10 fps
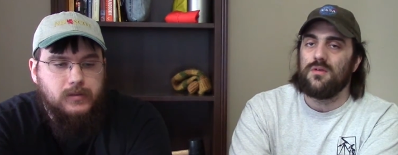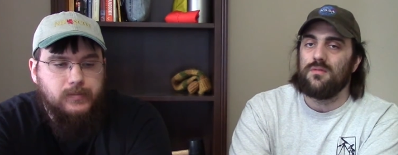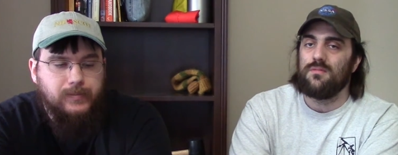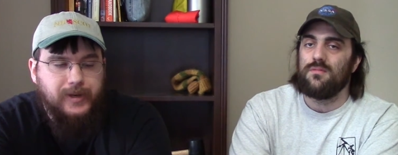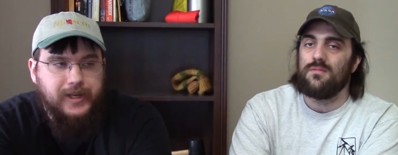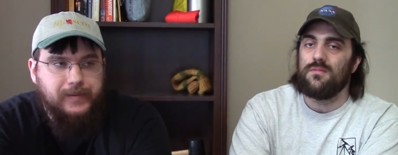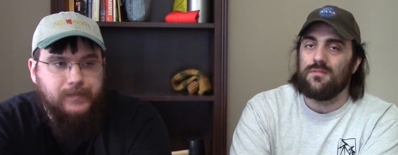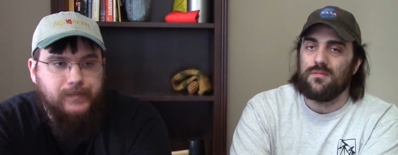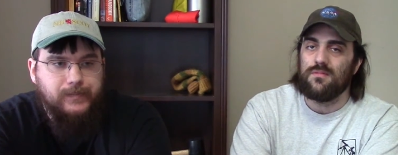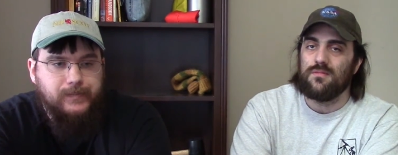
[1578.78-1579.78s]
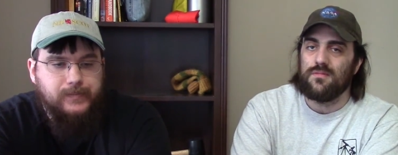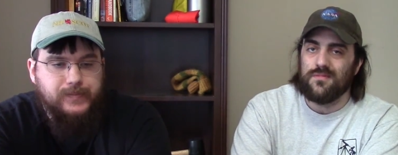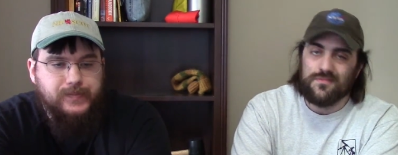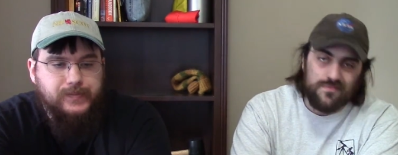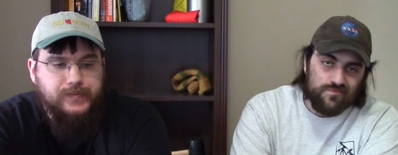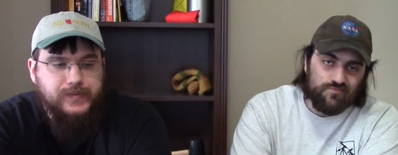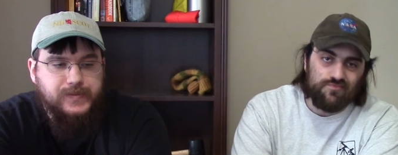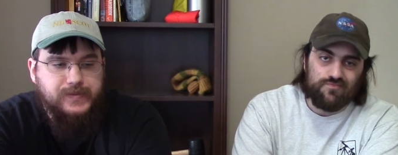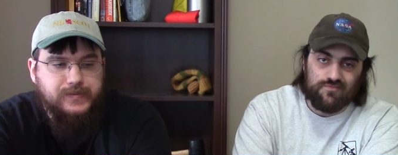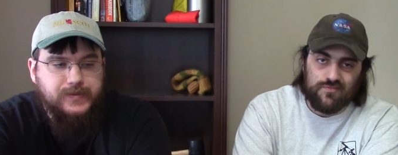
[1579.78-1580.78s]
Speaker 1: but
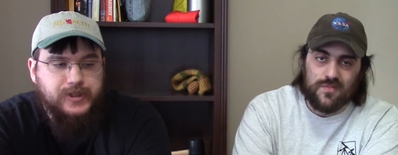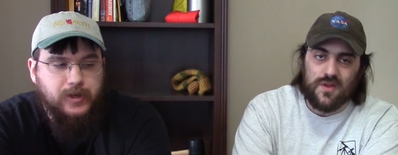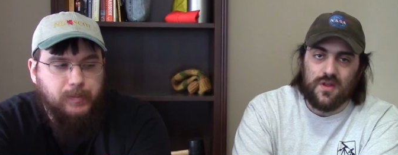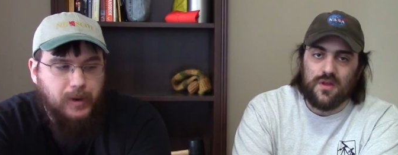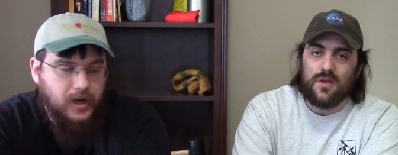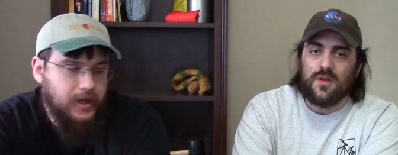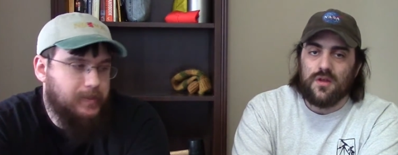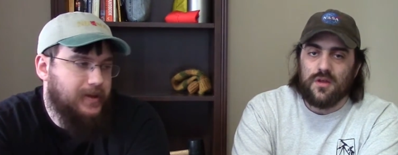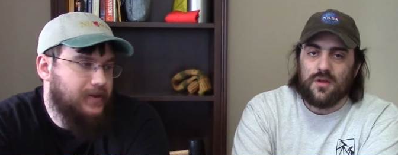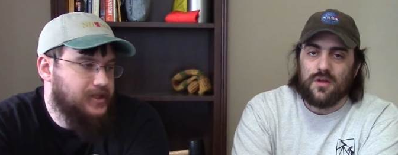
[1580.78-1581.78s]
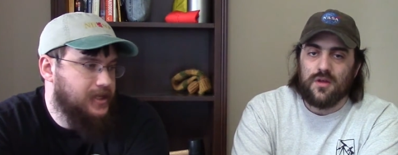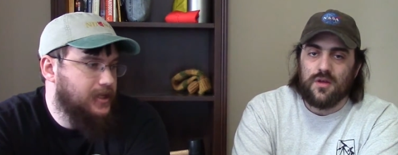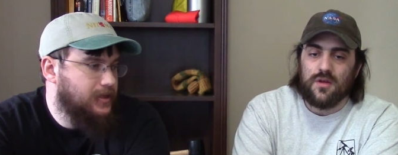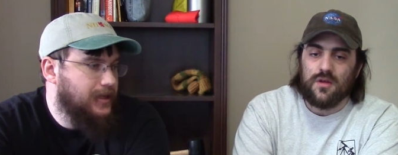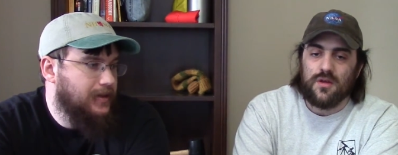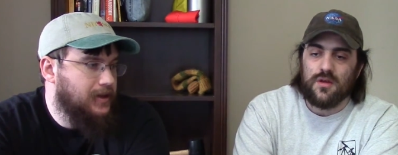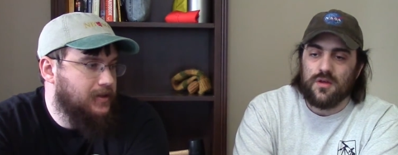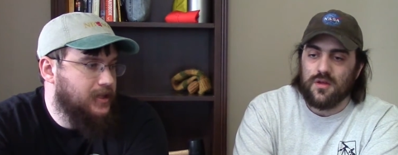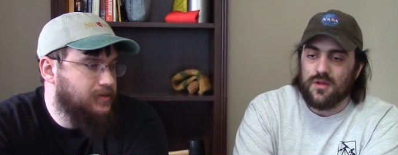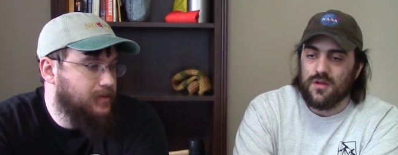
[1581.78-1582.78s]
so part of the PVC, yeah, that,
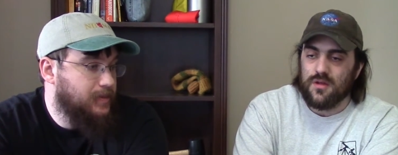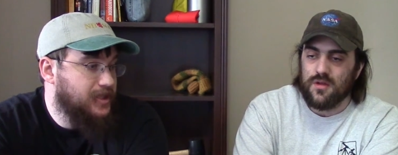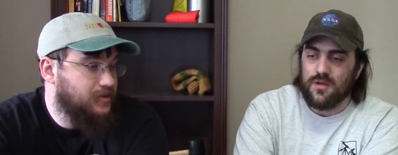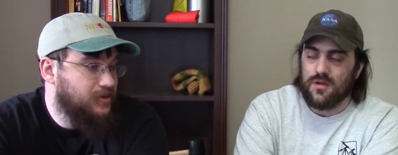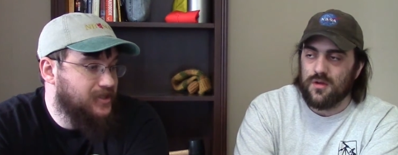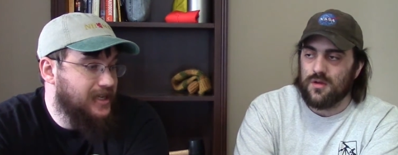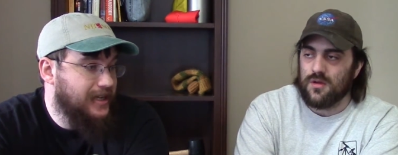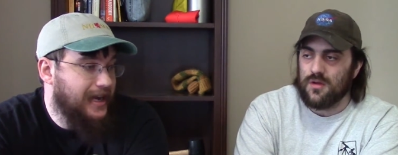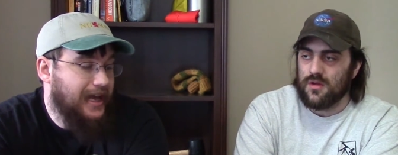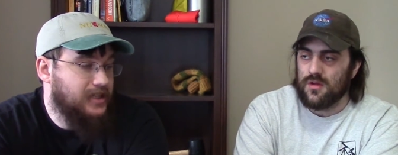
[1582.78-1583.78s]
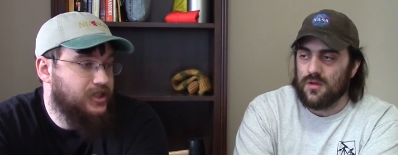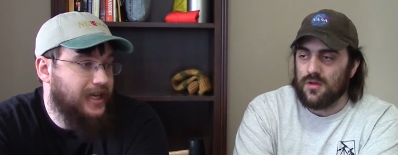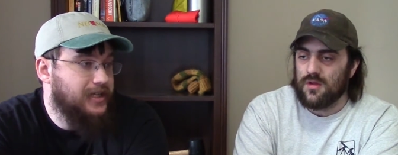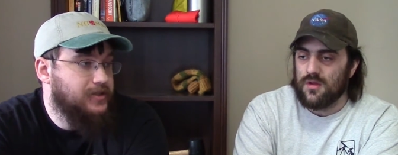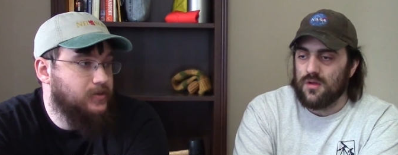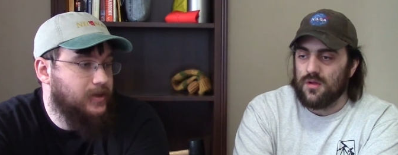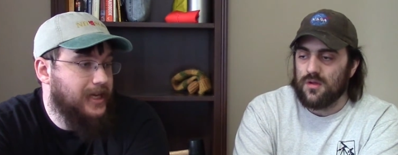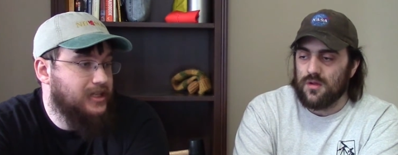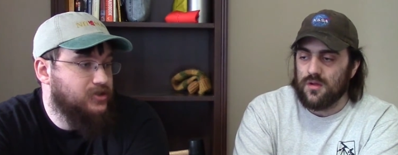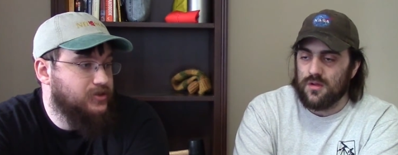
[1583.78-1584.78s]
that's what basically we're saying. And I actually had to
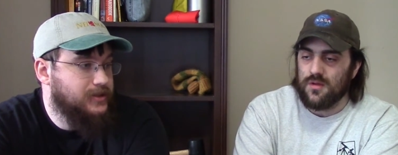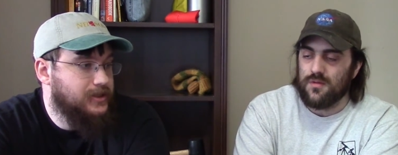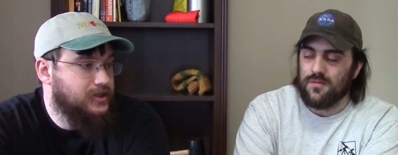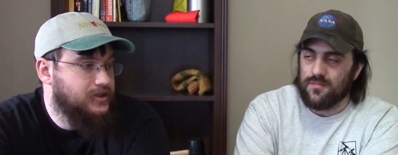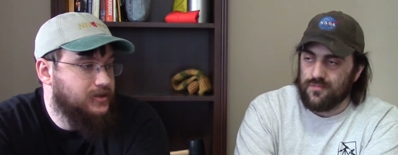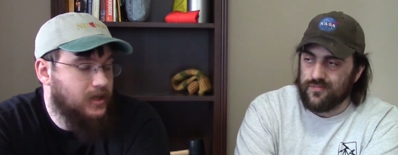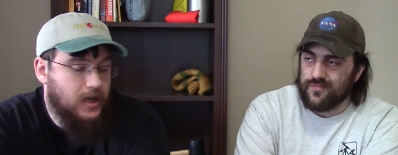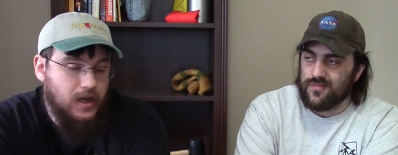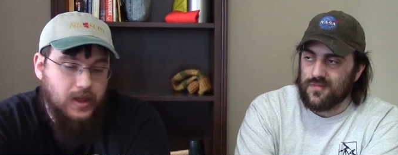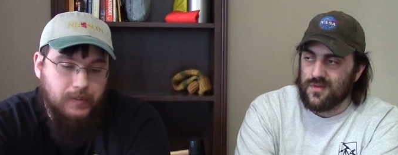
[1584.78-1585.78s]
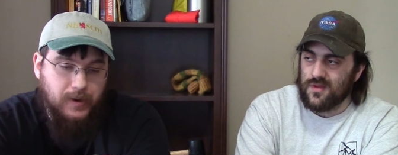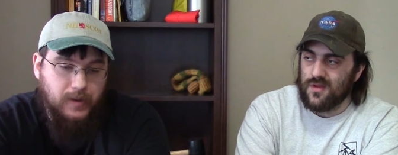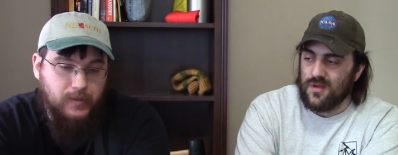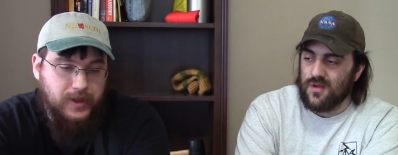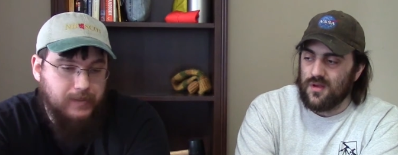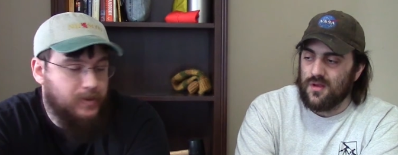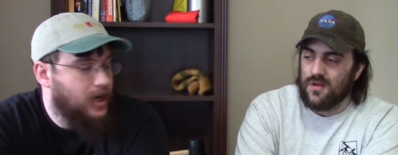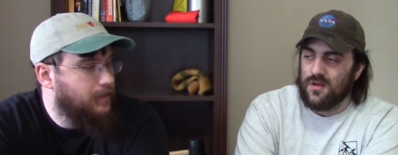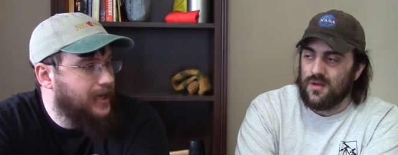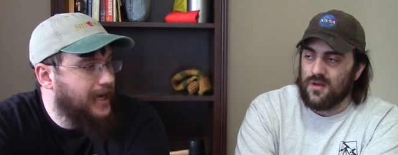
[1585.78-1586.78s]
occasionally just the problem with it
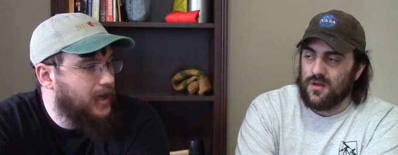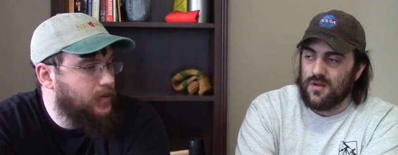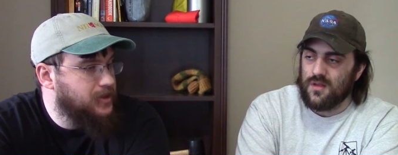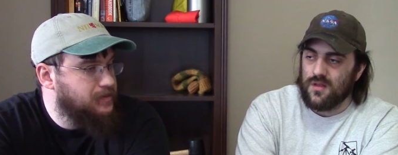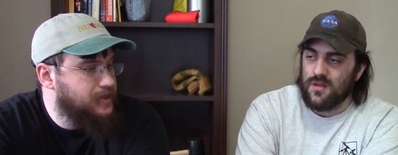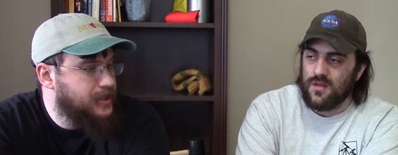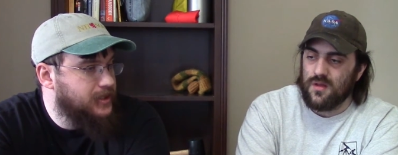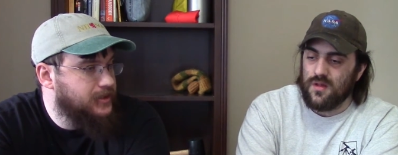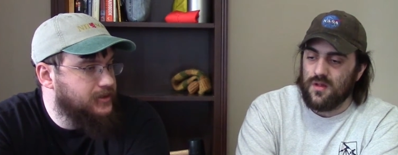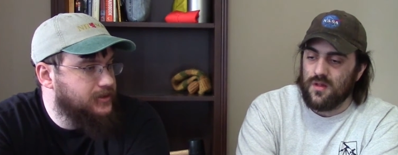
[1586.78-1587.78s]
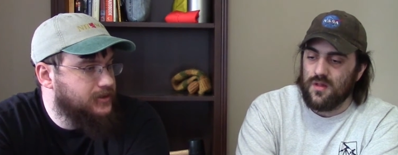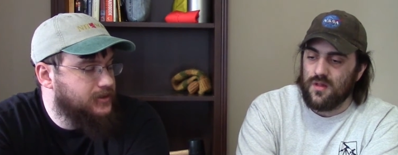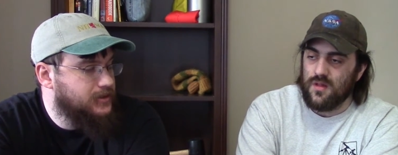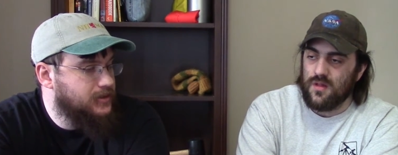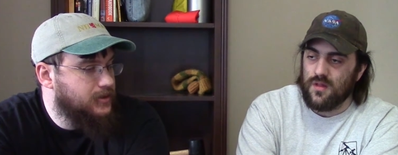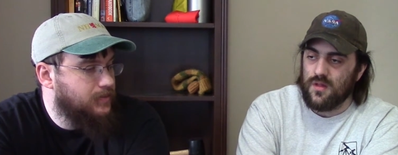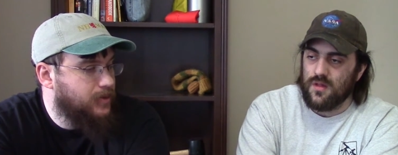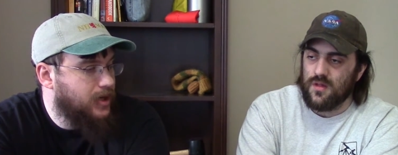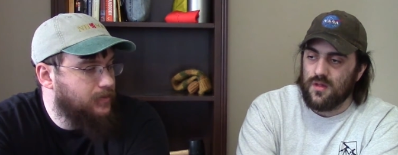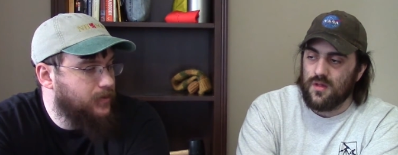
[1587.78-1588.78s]
popping out was because
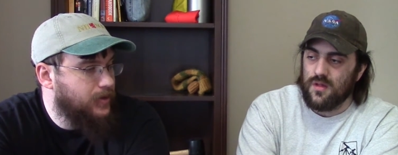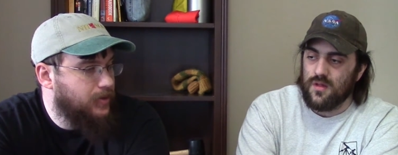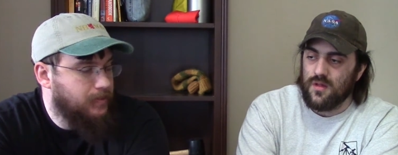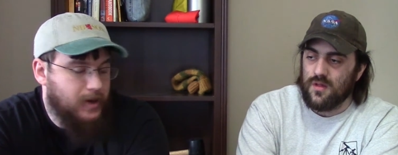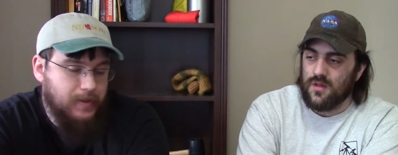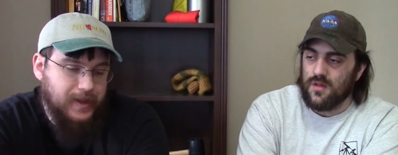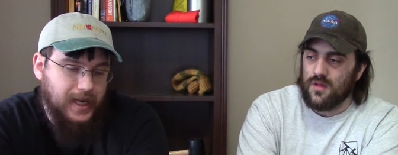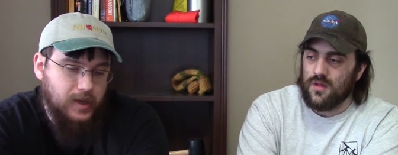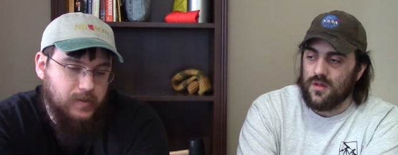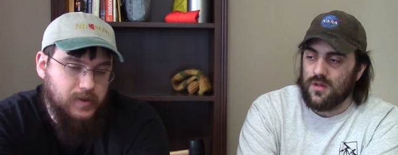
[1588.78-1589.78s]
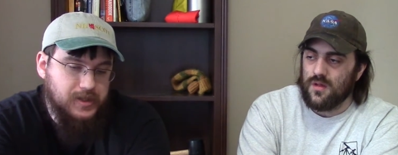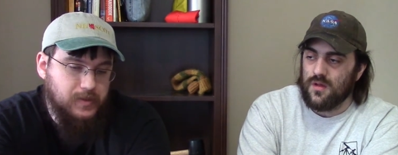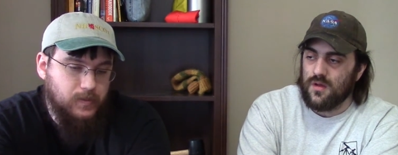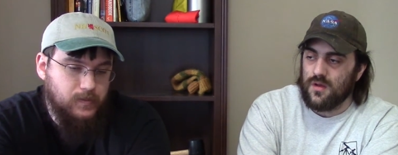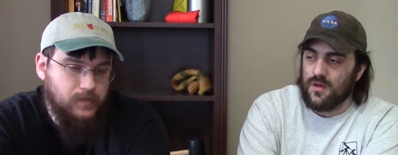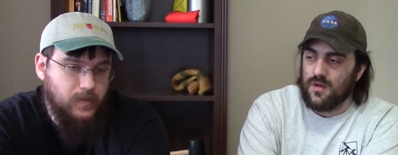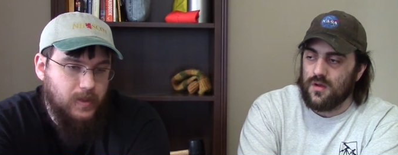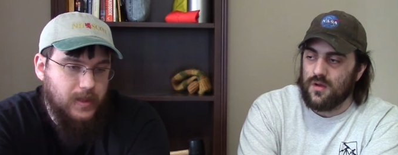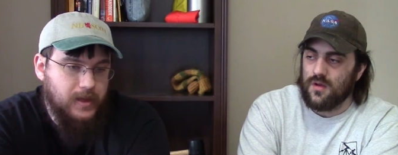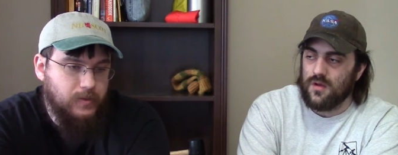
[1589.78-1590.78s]
problem with popping it out was it, it